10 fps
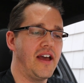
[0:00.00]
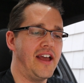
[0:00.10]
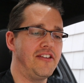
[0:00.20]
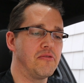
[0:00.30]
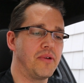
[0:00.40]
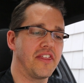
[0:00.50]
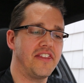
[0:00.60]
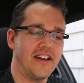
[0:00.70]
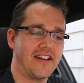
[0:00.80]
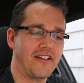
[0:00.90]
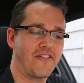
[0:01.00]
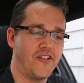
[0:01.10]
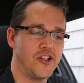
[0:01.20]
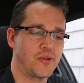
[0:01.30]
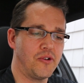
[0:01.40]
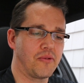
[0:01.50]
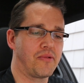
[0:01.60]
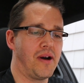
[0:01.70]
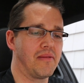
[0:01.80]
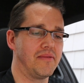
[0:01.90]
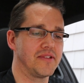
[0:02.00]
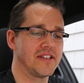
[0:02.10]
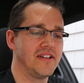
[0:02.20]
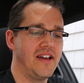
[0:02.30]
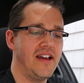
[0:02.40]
and your pathetic first world problems.